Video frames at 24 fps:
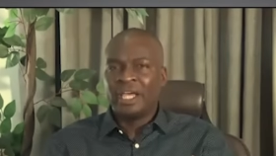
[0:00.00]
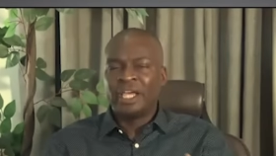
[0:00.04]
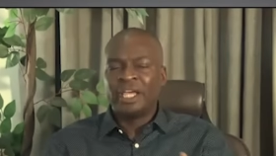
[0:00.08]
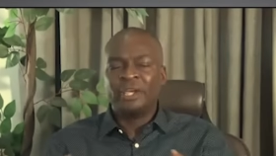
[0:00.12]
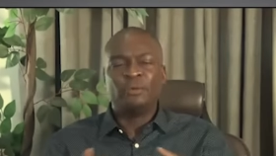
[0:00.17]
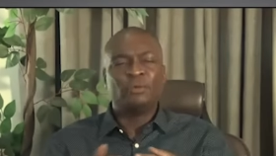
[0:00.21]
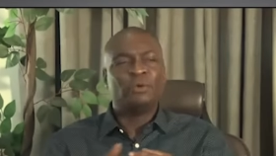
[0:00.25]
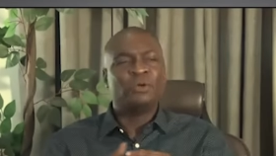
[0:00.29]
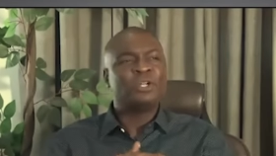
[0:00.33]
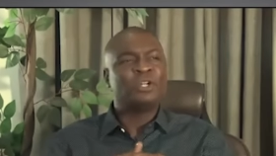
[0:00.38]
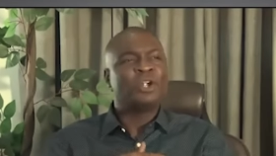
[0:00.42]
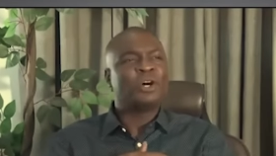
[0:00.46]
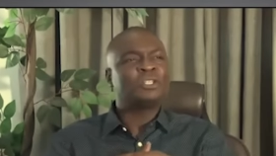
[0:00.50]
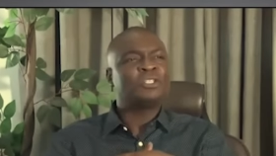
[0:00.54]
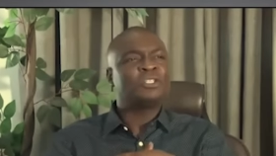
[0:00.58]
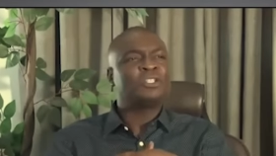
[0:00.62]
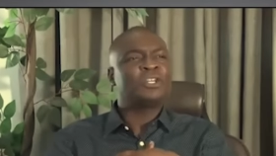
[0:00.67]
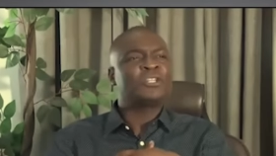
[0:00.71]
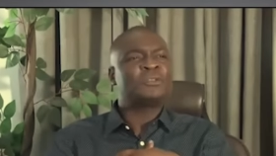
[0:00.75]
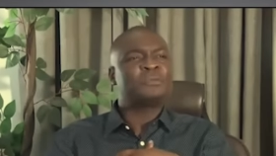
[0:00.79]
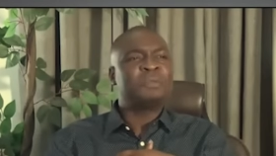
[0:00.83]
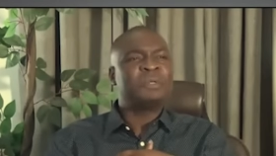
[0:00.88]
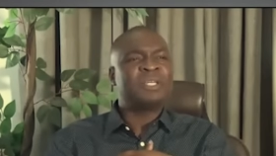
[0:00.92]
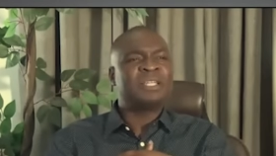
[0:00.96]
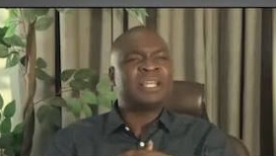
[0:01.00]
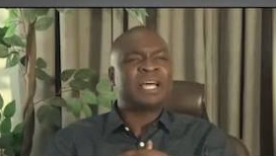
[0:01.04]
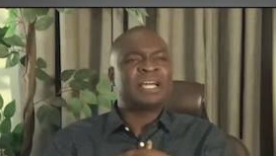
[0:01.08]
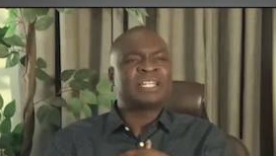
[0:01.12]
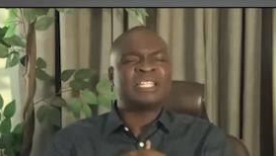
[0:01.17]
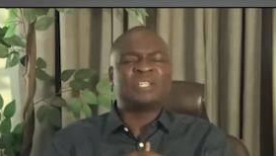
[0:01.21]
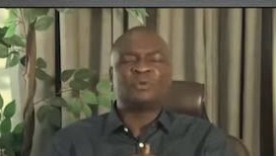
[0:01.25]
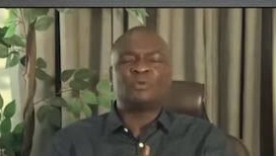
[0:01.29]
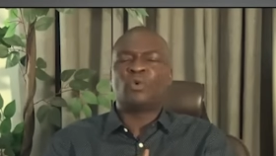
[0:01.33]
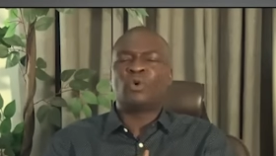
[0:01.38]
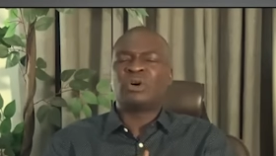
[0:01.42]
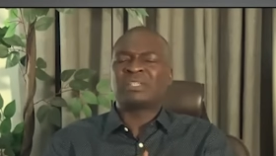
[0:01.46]
It will not just be
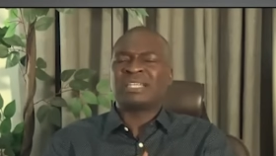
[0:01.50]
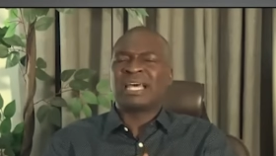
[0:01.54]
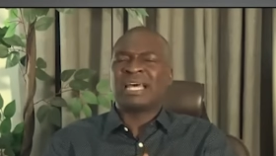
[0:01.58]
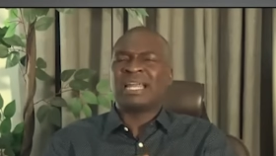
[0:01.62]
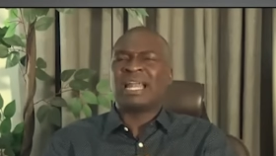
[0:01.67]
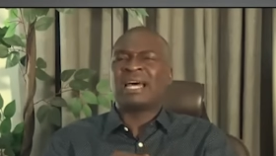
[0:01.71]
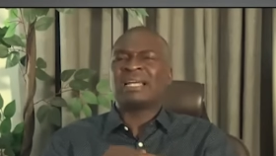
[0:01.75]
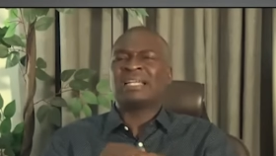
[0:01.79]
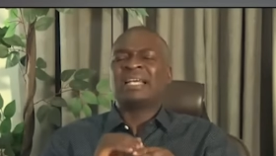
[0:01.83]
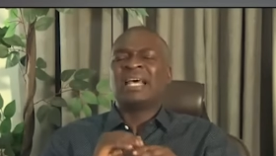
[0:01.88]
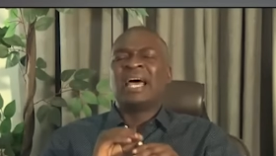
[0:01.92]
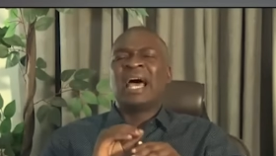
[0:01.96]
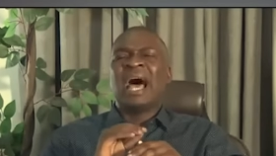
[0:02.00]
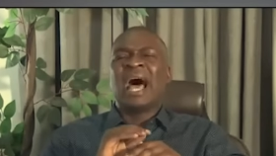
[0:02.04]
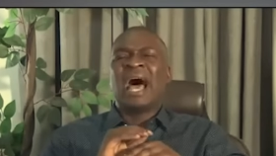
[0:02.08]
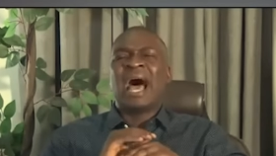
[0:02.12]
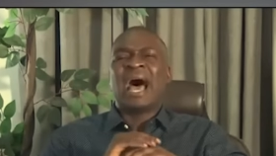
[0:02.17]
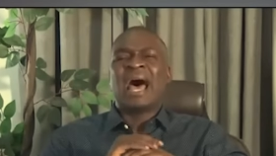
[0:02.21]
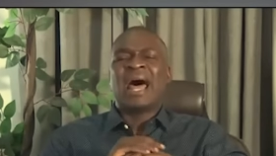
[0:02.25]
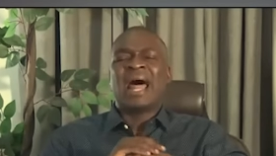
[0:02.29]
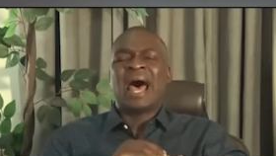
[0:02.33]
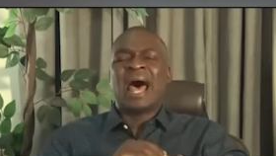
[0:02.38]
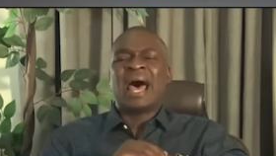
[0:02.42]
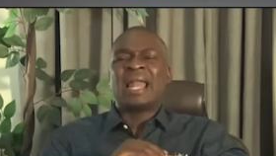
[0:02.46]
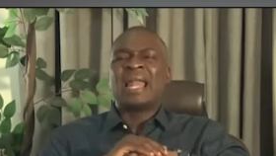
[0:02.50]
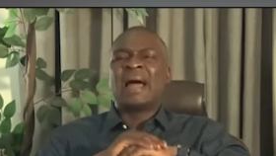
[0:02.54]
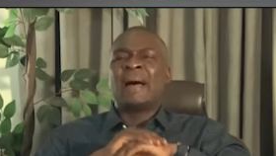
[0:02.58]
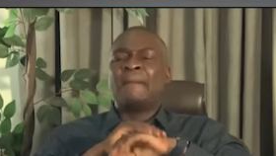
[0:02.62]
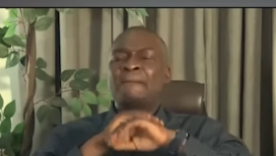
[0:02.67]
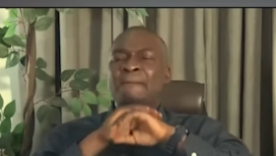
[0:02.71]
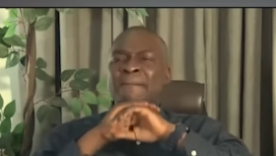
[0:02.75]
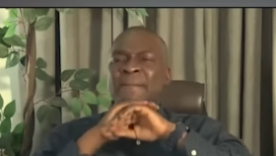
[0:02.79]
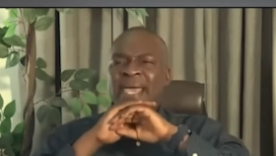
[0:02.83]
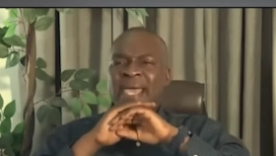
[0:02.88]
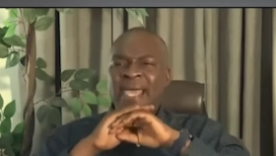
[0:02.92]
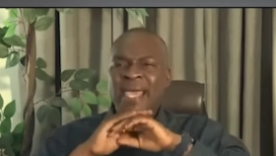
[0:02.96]
that he was an, uh, an
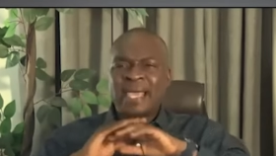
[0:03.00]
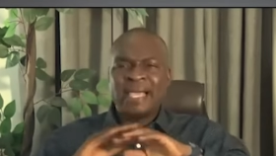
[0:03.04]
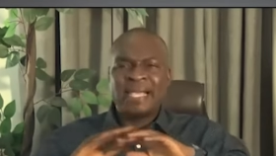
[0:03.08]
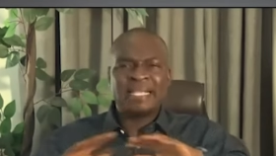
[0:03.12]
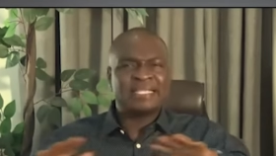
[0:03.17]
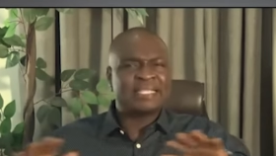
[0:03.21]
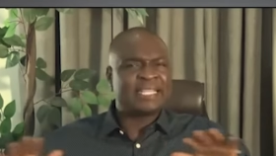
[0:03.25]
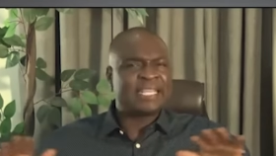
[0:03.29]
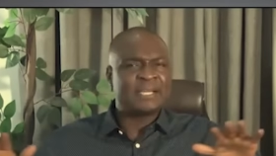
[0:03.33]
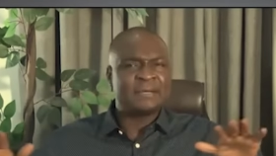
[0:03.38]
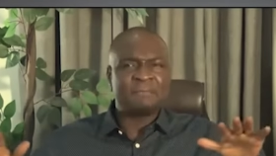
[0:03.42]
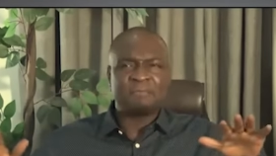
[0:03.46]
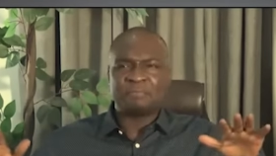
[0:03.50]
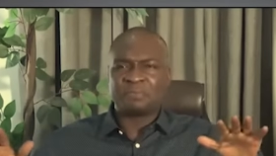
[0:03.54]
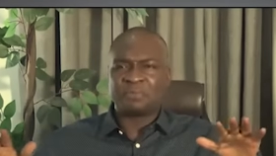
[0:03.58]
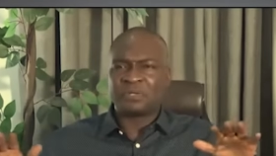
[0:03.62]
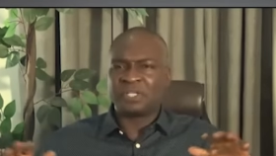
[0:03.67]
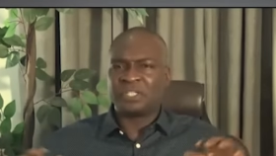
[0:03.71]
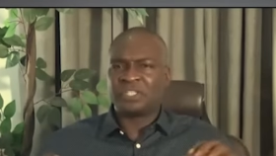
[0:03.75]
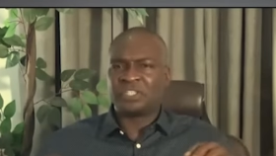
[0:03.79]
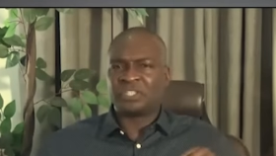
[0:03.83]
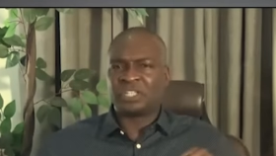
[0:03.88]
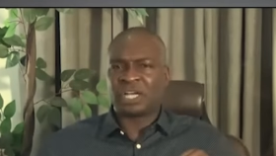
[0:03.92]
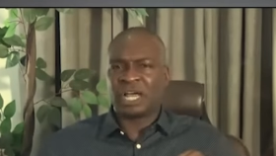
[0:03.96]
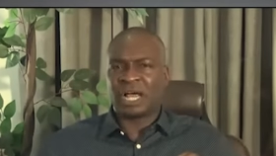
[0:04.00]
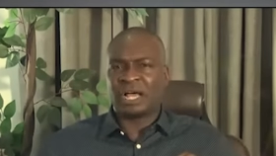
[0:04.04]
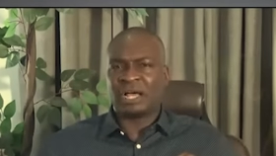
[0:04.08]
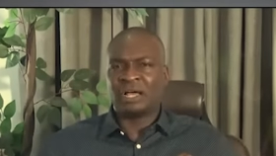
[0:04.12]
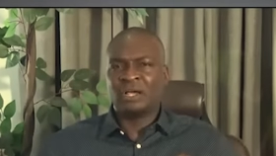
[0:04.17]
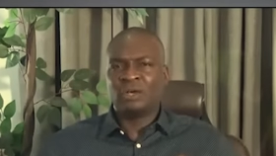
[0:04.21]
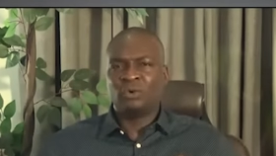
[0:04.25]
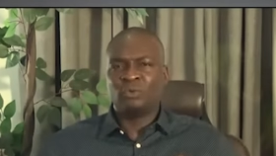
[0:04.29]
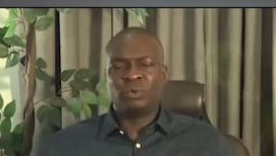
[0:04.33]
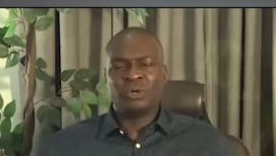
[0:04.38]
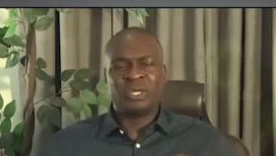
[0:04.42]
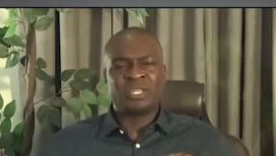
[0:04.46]
amazing preacher
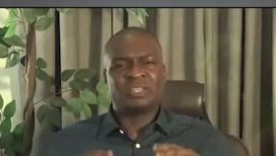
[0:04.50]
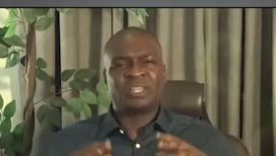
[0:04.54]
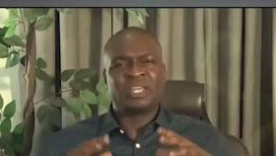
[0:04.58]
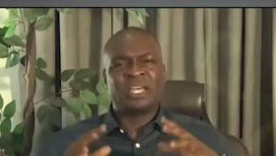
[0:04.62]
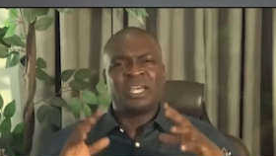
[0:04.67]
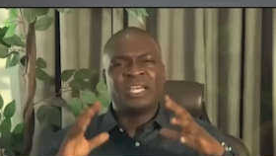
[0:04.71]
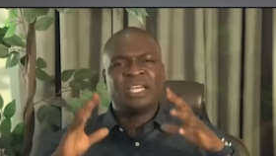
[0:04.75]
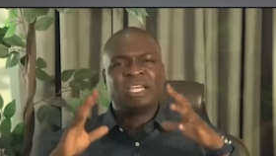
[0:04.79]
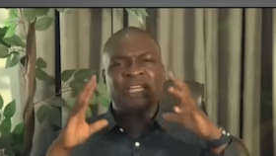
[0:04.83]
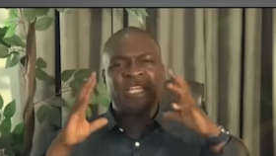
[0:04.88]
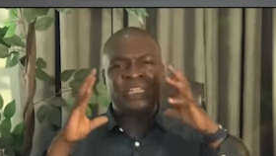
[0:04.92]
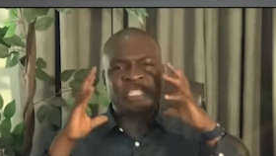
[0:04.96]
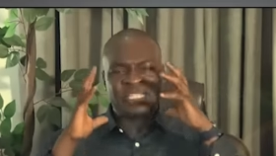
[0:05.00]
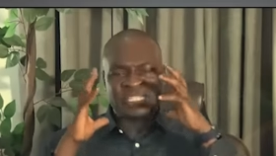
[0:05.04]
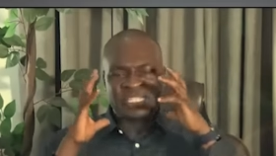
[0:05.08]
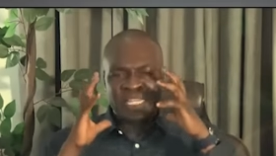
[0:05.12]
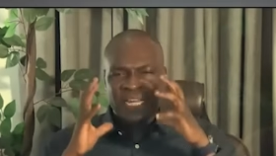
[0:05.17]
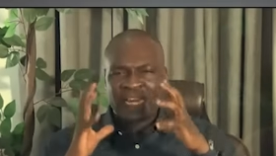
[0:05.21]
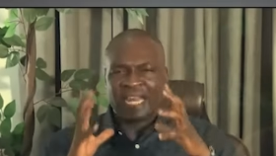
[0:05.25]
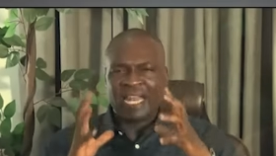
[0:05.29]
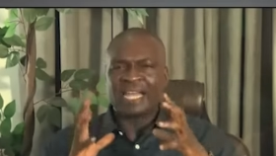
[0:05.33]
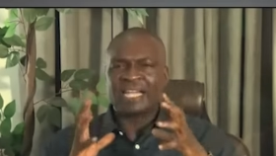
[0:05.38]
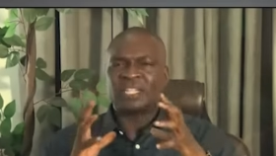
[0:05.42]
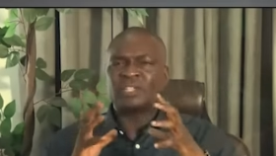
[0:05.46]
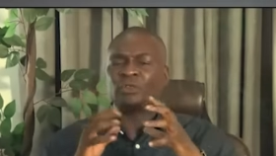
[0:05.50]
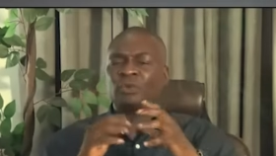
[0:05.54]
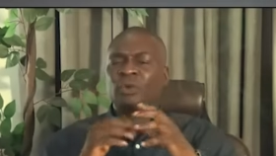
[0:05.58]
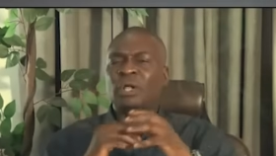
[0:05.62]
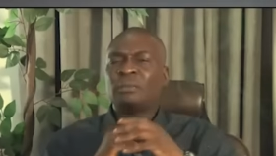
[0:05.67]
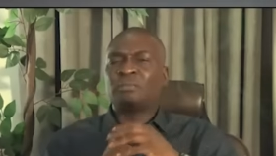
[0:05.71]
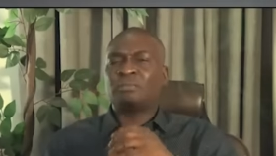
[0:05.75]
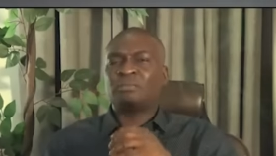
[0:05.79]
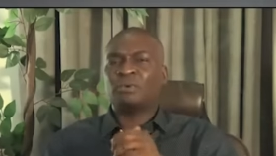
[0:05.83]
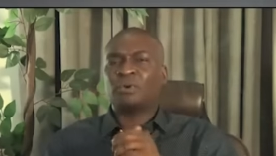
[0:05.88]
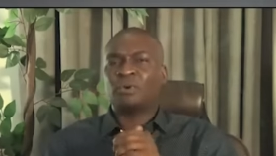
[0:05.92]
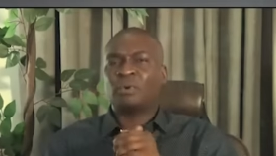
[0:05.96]
with
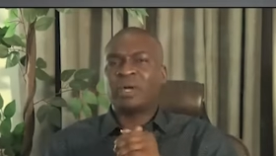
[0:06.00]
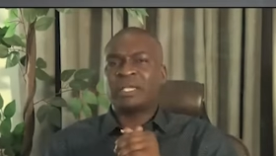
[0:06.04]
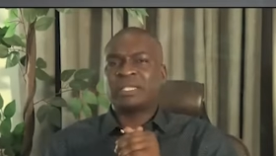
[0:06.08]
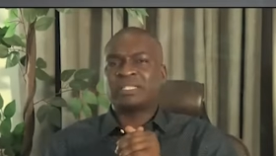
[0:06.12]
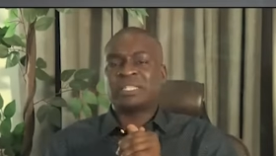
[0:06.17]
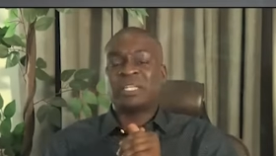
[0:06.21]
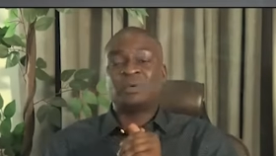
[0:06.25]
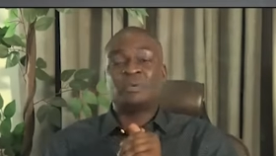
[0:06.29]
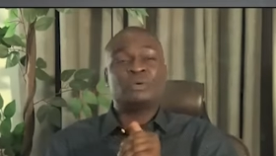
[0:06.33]
intellectual prowess.